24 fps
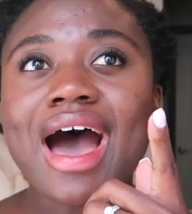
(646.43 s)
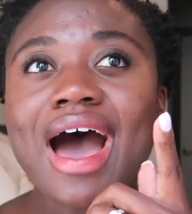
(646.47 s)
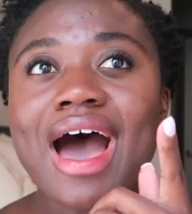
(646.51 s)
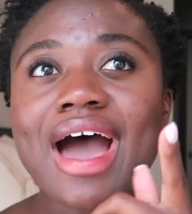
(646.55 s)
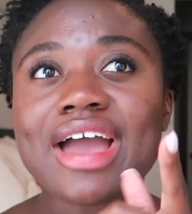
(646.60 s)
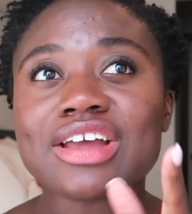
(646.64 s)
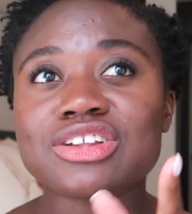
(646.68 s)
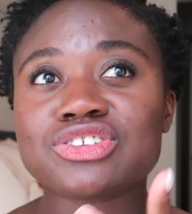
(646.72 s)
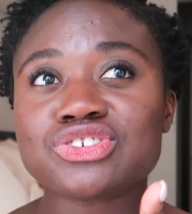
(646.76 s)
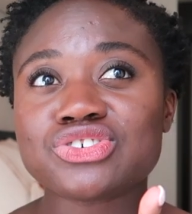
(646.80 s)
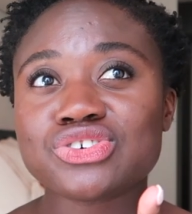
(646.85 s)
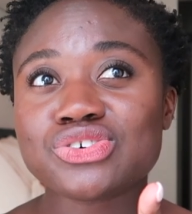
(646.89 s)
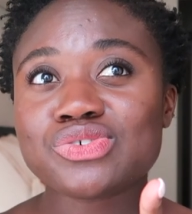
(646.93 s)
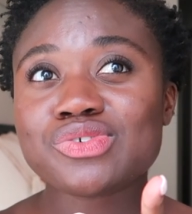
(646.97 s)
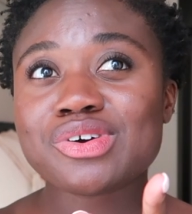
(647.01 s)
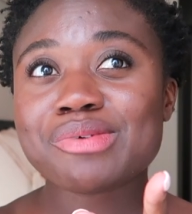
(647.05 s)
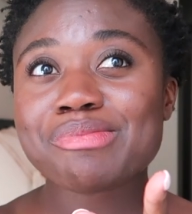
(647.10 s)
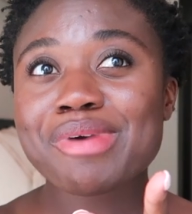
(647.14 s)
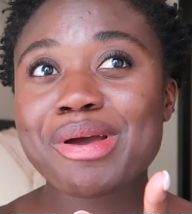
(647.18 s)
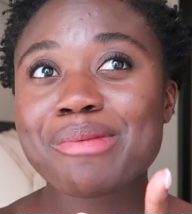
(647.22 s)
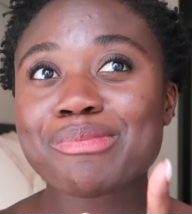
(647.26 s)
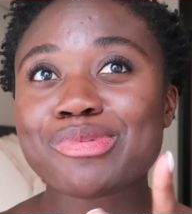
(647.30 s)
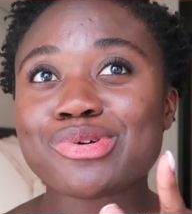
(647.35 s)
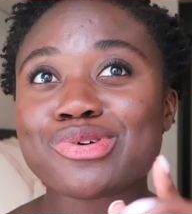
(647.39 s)
I do
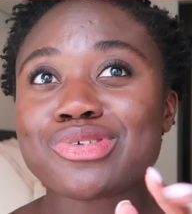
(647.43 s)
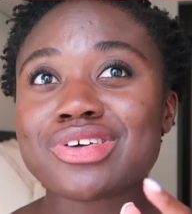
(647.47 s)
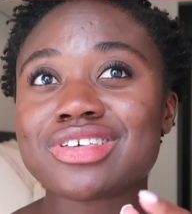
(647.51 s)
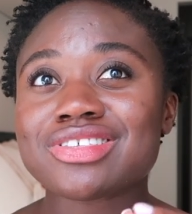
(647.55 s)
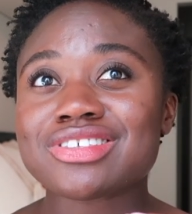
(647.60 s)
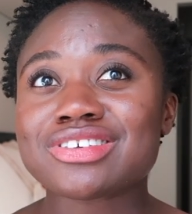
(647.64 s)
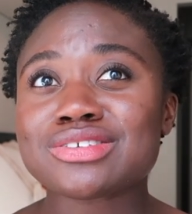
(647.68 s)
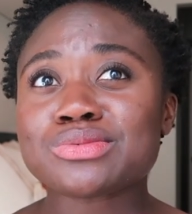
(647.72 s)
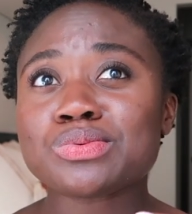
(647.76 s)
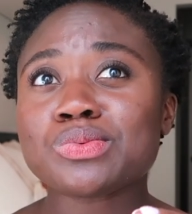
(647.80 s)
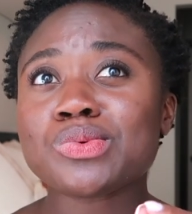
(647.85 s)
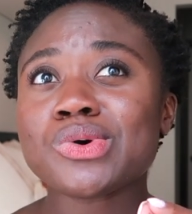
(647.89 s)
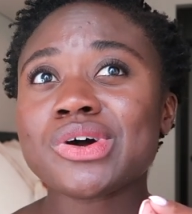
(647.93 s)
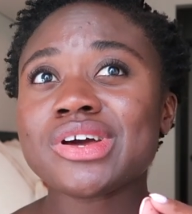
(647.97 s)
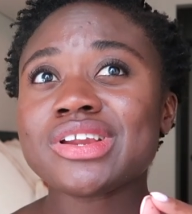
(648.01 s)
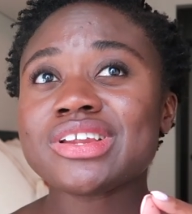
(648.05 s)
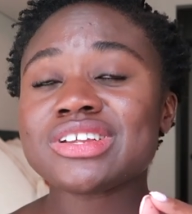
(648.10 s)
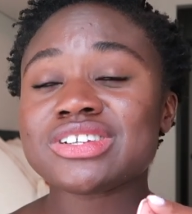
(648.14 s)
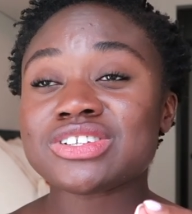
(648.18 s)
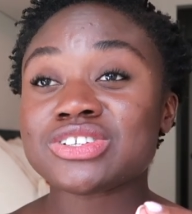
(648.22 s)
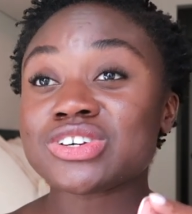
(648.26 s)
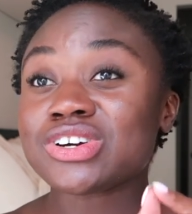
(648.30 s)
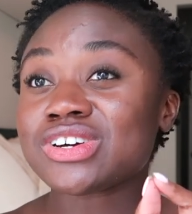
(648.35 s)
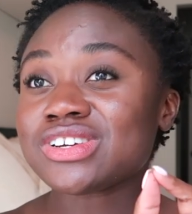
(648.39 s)
remember that this
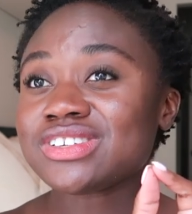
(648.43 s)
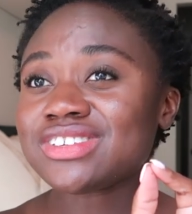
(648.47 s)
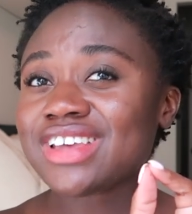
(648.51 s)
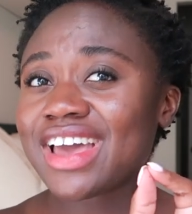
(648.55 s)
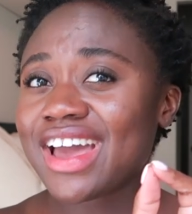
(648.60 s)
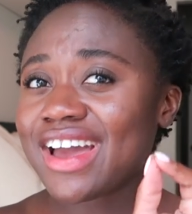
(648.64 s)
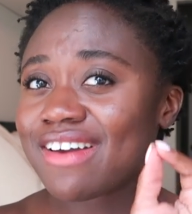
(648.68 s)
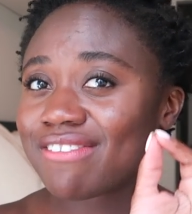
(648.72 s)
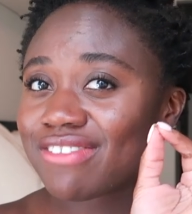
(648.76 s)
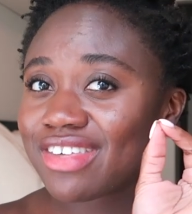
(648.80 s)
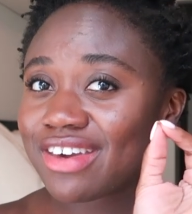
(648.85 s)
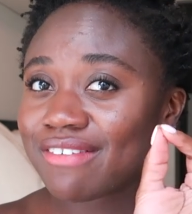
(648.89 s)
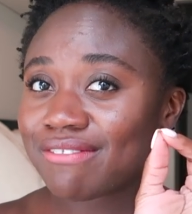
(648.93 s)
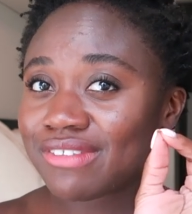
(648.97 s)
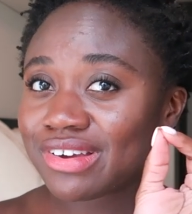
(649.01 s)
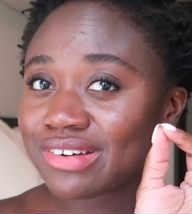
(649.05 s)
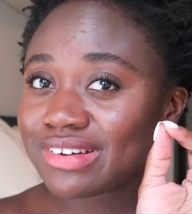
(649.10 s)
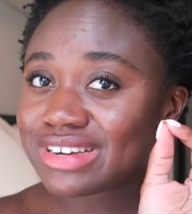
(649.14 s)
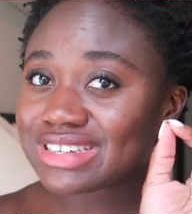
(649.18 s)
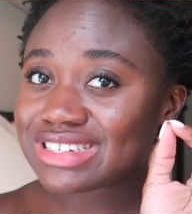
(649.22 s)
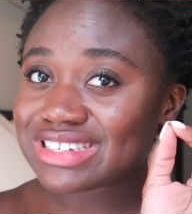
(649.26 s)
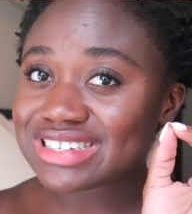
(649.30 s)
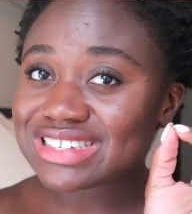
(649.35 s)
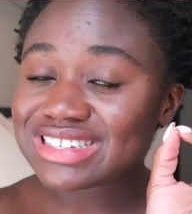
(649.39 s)
one does have that
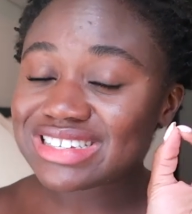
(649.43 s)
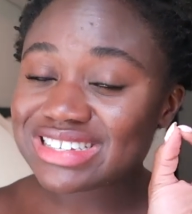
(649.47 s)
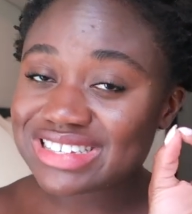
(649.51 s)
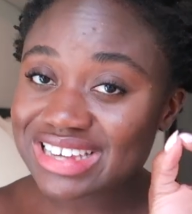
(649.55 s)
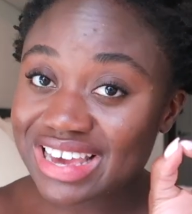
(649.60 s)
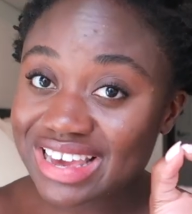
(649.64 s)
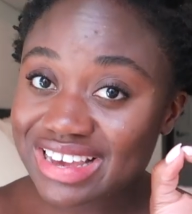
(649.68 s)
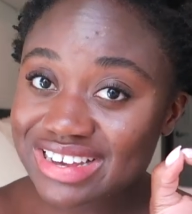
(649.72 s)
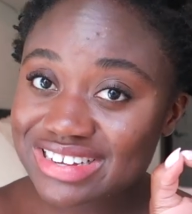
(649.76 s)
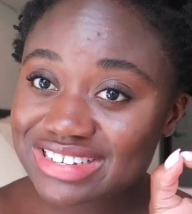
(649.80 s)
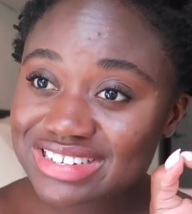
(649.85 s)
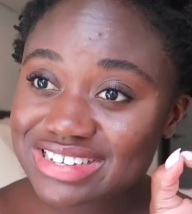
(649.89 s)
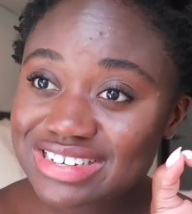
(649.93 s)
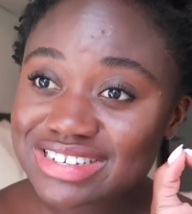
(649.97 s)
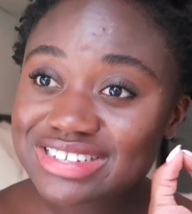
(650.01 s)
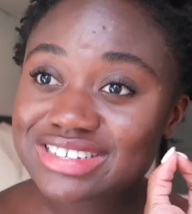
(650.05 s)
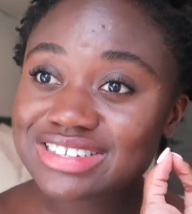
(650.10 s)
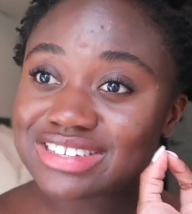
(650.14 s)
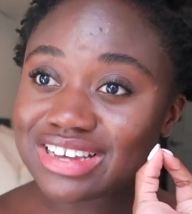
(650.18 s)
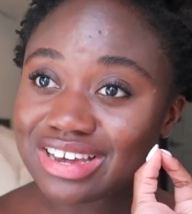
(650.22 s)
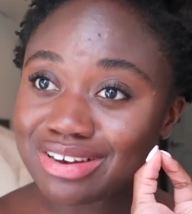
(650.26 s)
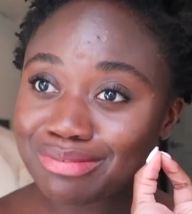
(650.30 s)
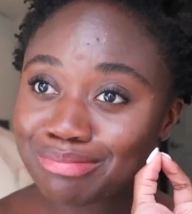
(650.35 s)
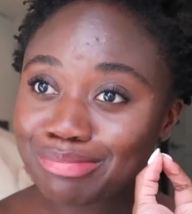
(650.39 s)
very distinct
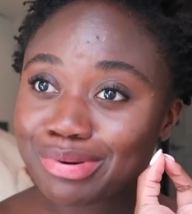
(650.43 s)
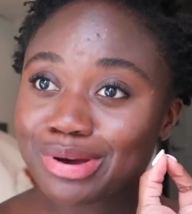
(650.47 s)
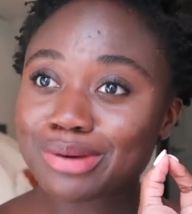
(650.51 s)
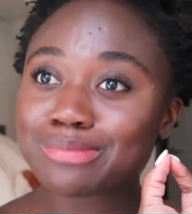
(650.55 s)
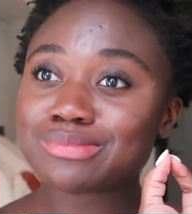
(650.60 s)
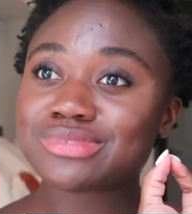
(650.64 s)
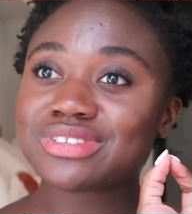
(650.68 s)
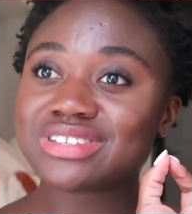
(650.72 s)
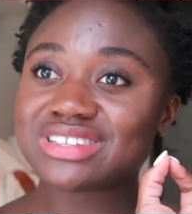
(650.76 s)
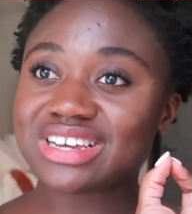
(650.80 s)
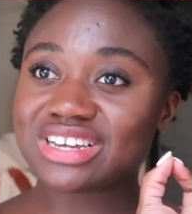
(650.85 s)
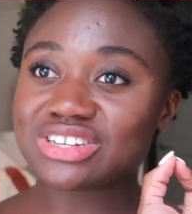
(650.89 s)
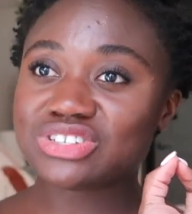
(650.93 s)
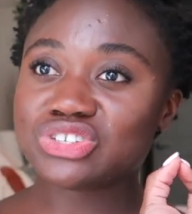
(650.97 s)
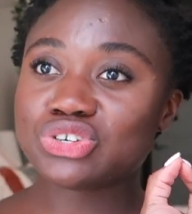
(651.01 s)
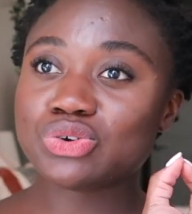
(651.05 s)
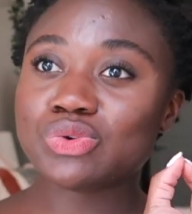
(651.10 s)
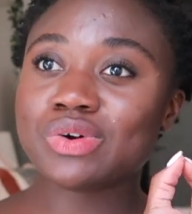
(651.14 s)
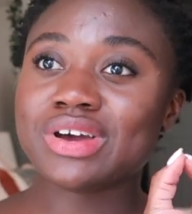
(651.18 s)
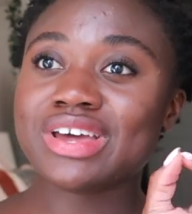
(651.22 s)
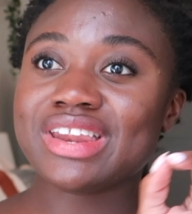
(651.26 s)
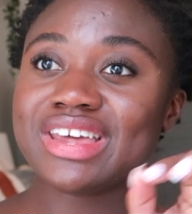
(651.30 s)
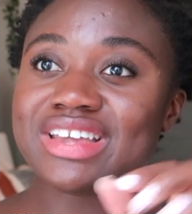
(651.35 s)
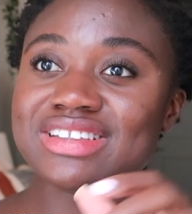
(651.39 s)
sunbum scent
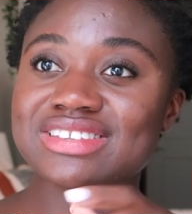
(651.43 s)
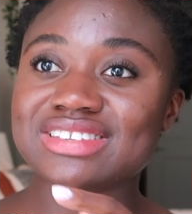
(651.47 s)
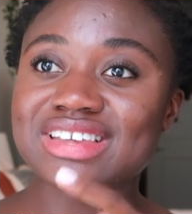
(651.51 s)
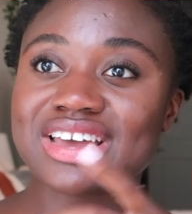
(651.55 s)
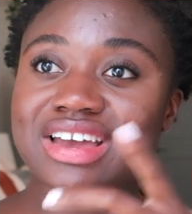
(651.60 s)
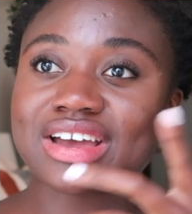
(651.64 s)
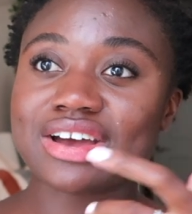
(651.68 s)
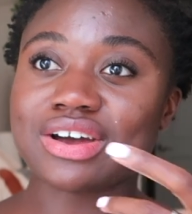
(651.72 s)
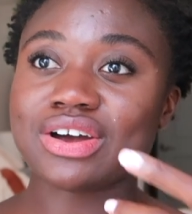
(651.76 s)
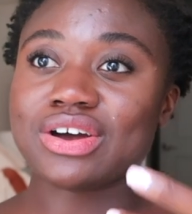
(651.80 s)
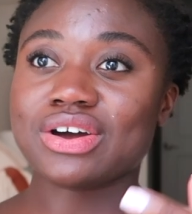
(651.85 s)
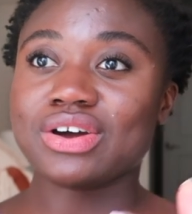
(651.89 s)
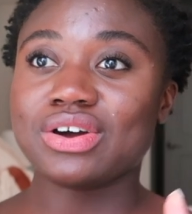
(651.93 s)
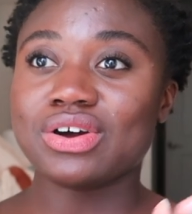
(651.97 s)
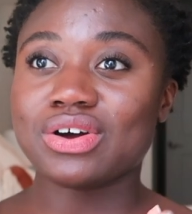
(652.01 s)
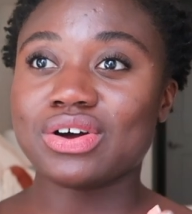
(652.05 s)
to it. It's like a